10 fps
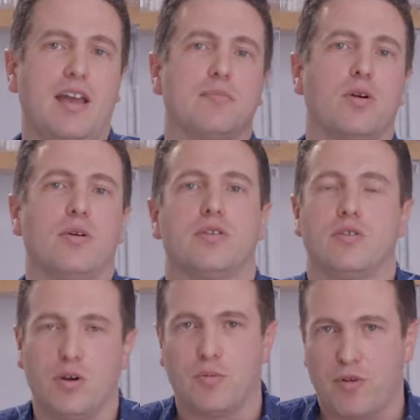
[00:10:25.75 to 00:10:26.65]
am going
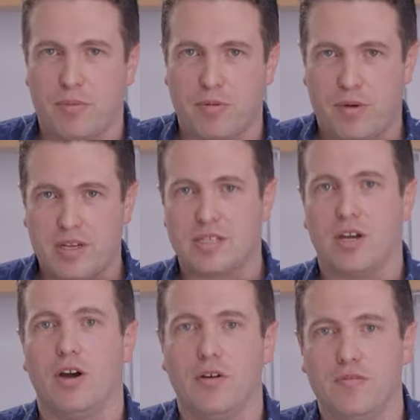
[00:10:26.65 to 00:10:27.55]
to go prep the
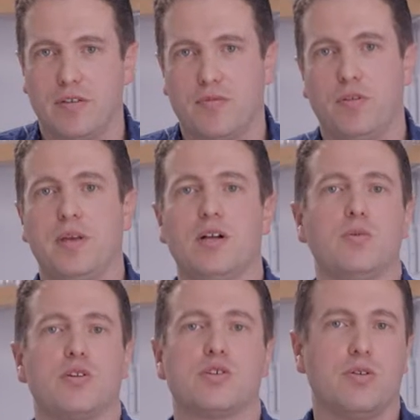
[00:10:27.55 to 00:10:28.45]
rest of the full meal,
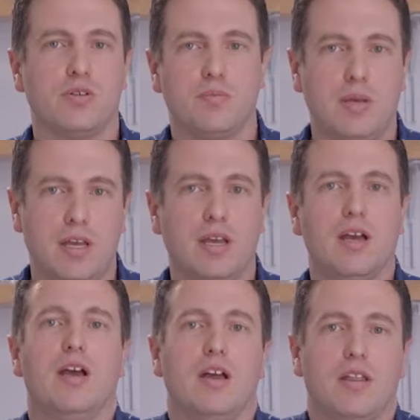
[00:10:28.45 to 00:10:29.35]
which is going to be
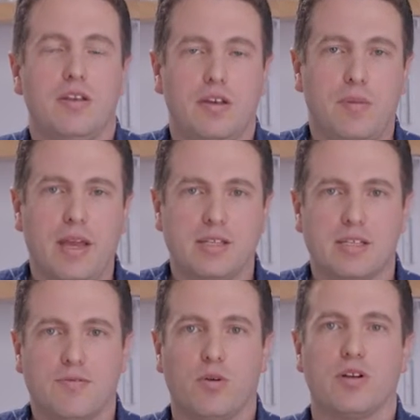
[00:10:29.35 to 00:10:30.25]
the
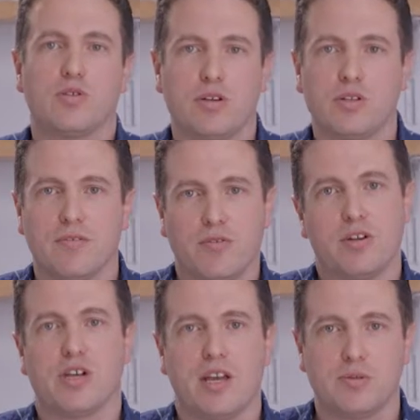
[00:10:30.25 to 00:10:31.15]
basis for a traditional
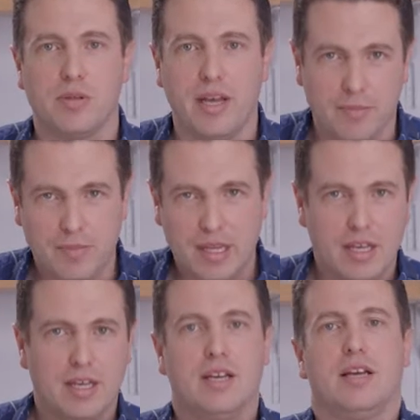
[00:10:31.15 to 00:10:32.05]
French cassoulet.
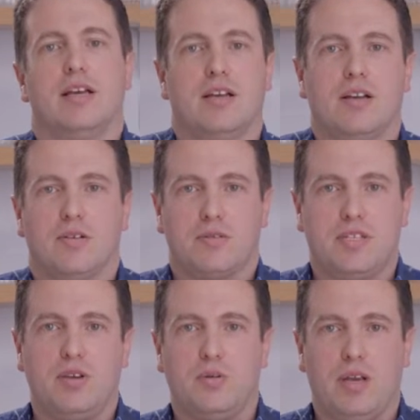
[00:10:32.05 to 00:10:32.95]

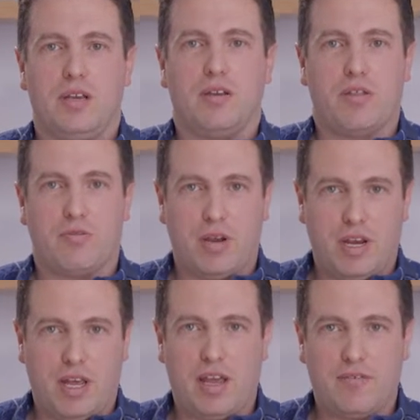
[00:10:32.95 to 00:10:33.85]
See you in
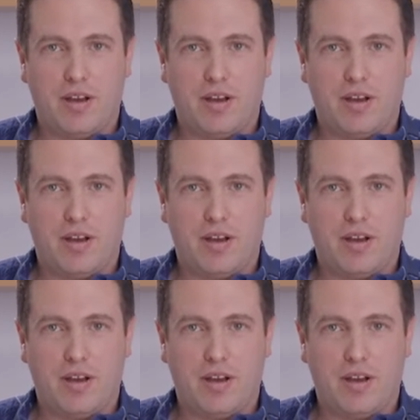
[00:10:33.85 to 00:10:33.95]
3.5